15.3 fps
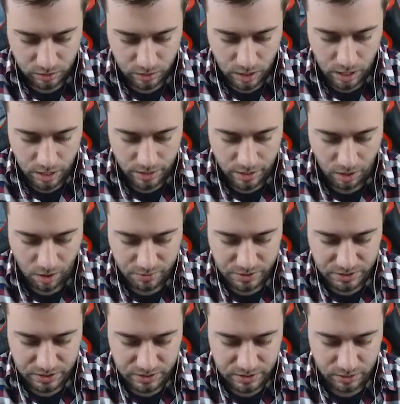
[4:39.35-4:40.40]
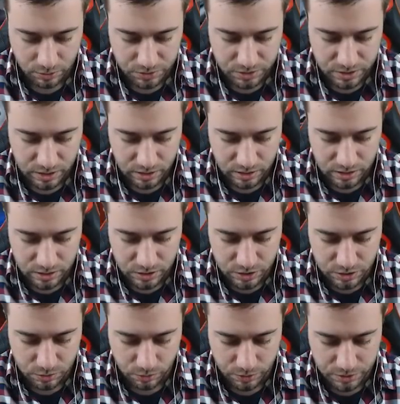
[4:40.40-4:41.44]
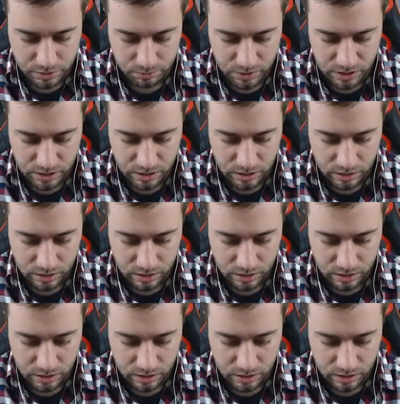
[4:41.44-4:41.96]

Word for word: Uh, now obviously Tilted is just going to be